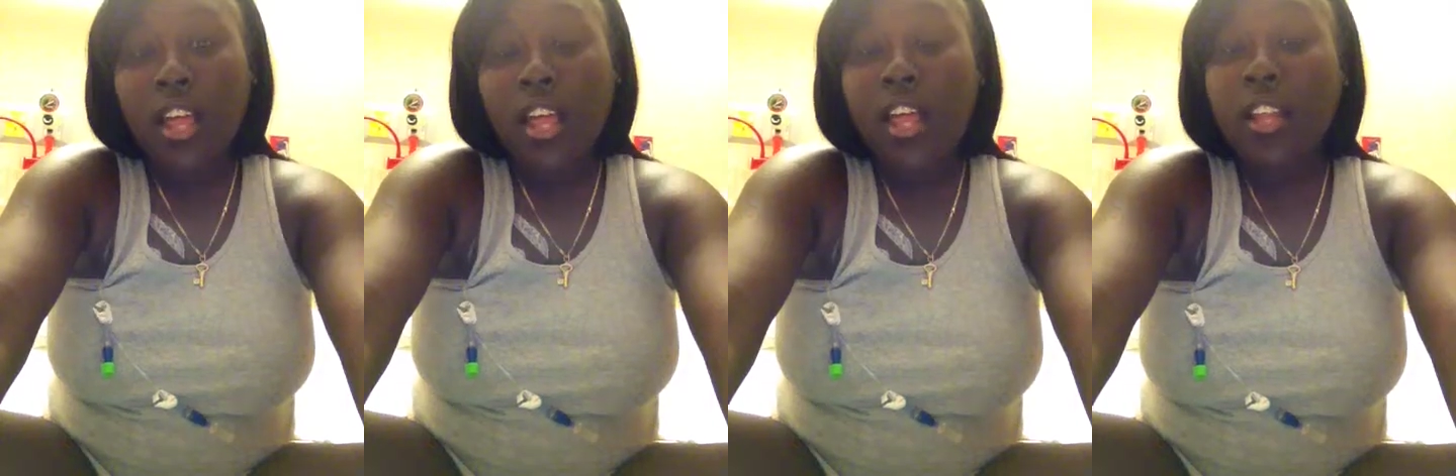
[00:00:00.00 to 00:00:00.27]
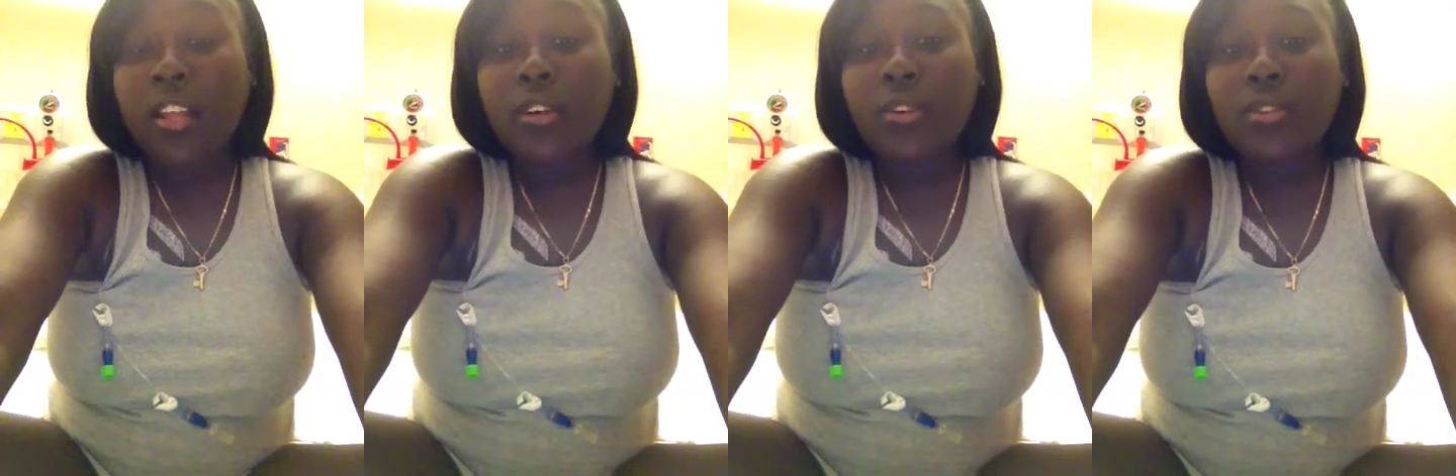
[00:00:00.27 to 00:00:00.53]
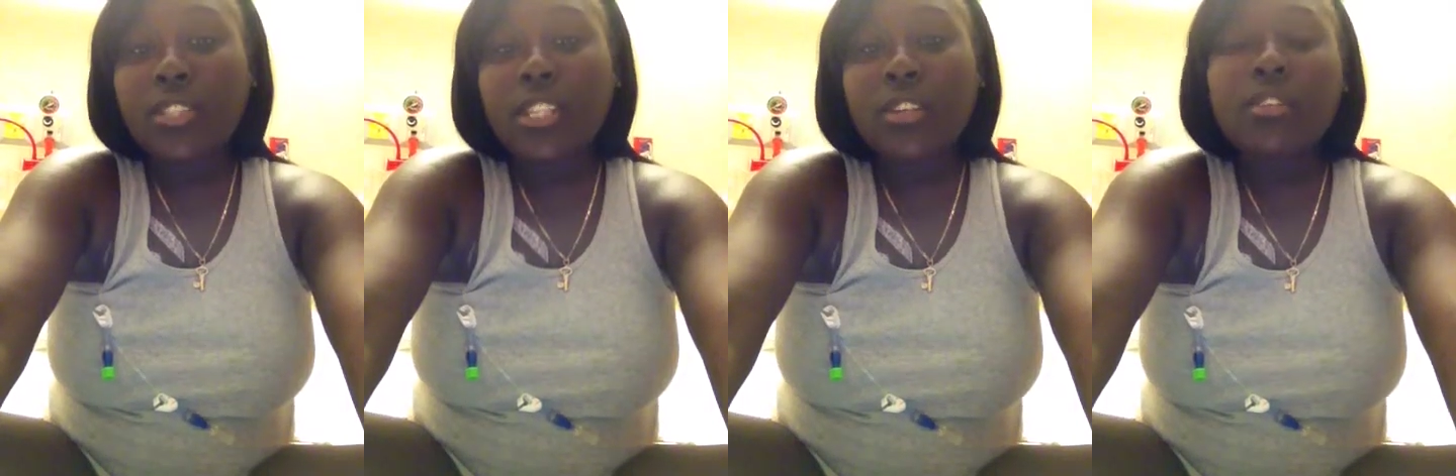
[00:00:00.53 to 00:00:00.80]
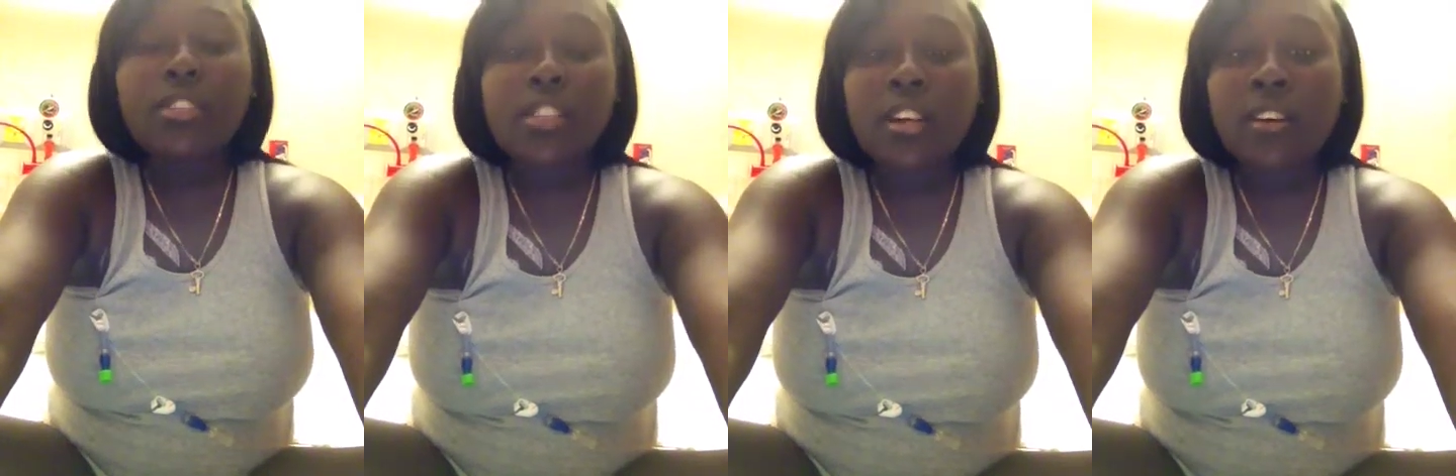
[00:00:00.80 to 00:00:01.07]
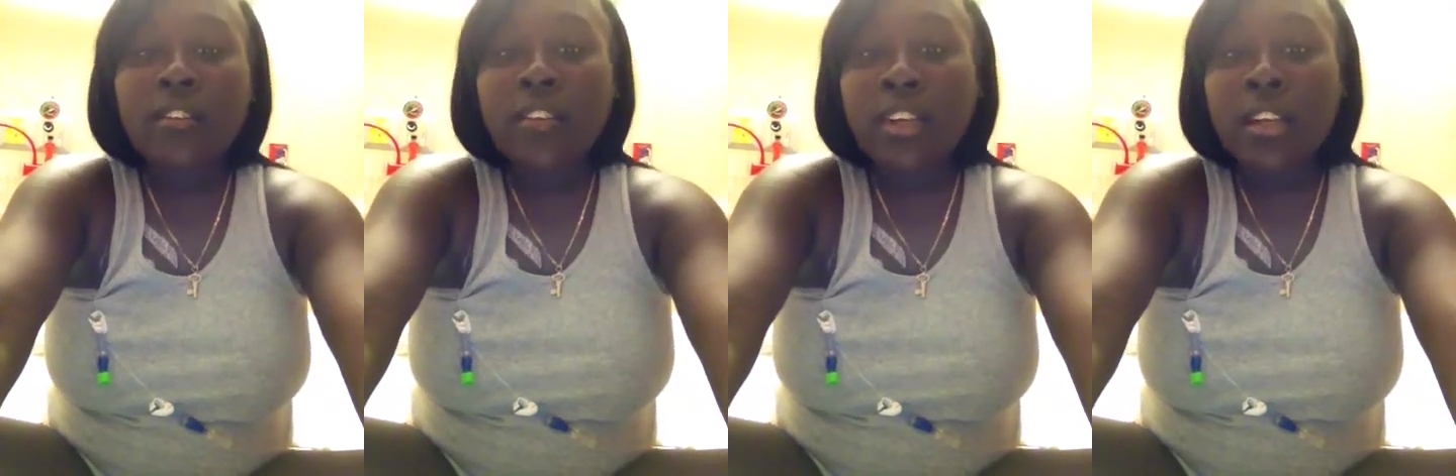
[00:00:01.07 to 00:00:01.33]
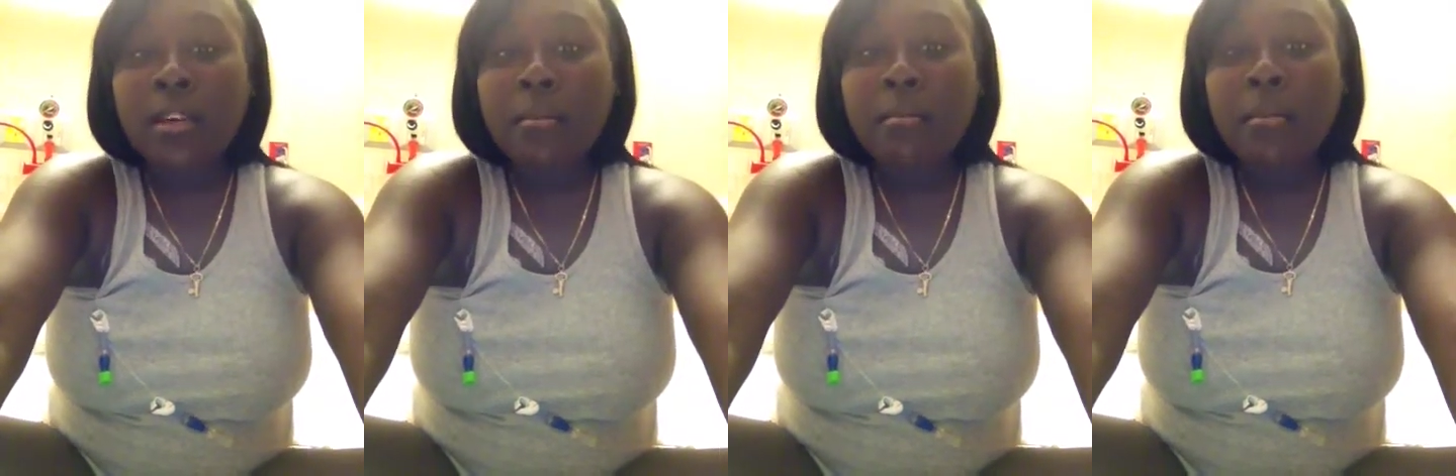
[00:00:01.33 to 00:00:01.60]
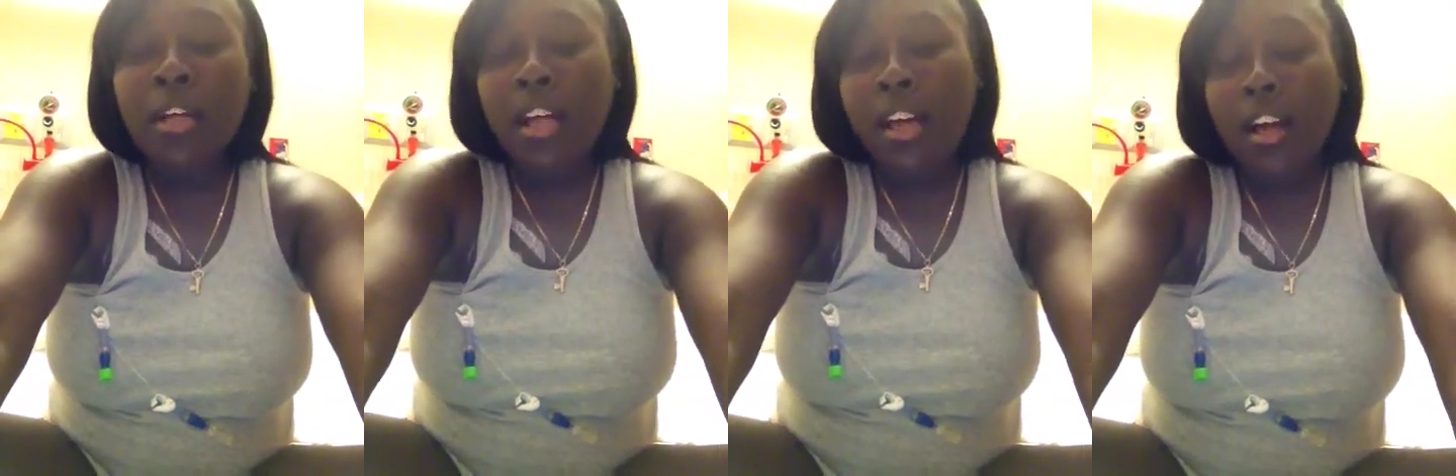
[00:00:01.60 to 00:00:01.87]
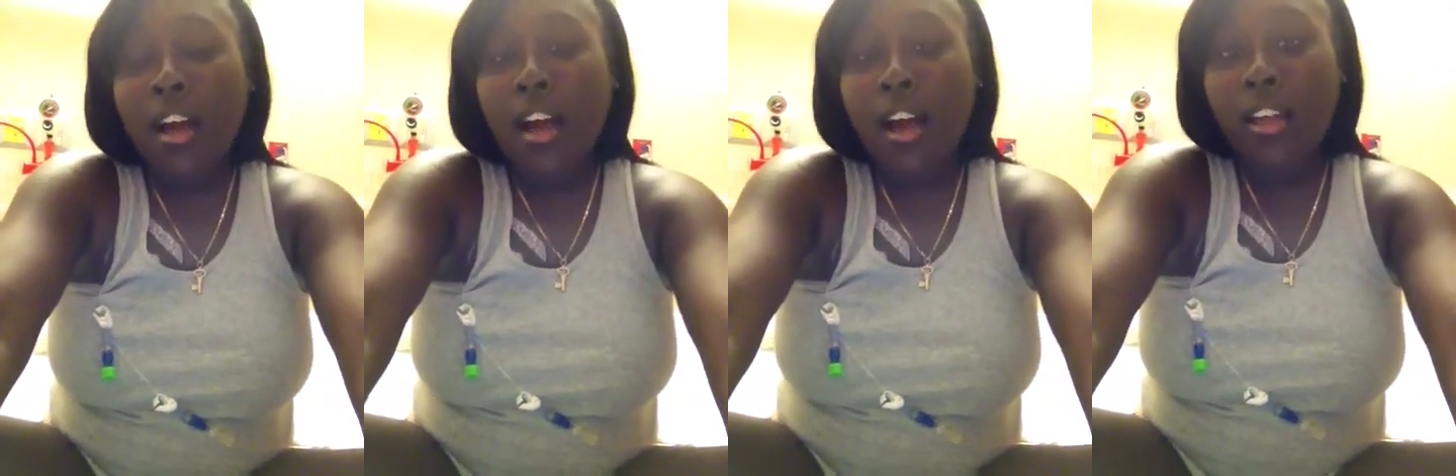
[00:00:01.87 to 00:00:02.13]
Hello, sickle cell fam.
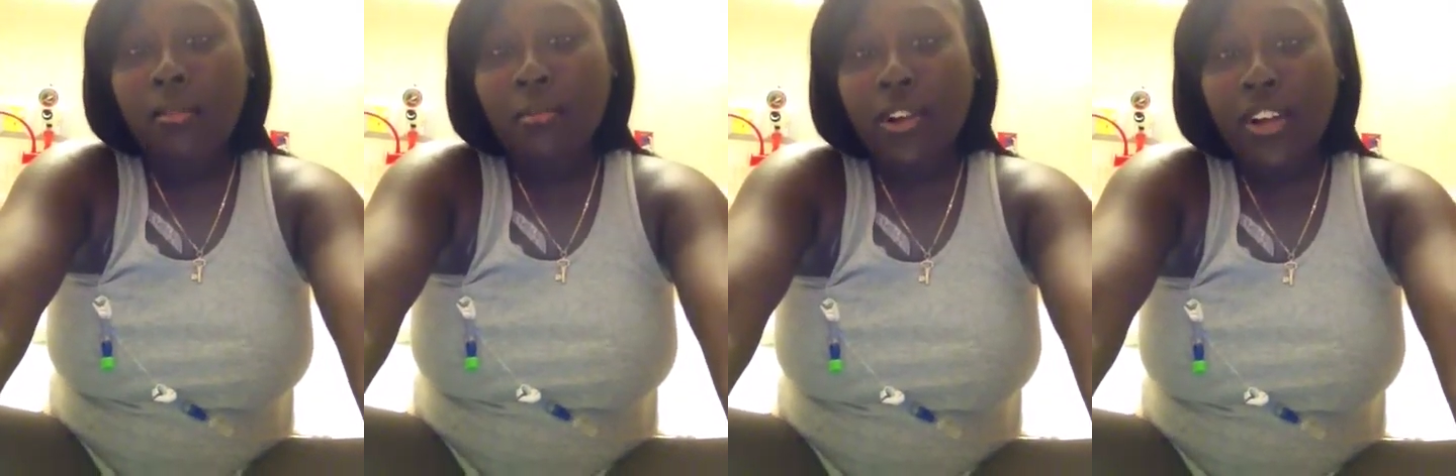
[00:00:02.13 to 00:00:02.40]
I am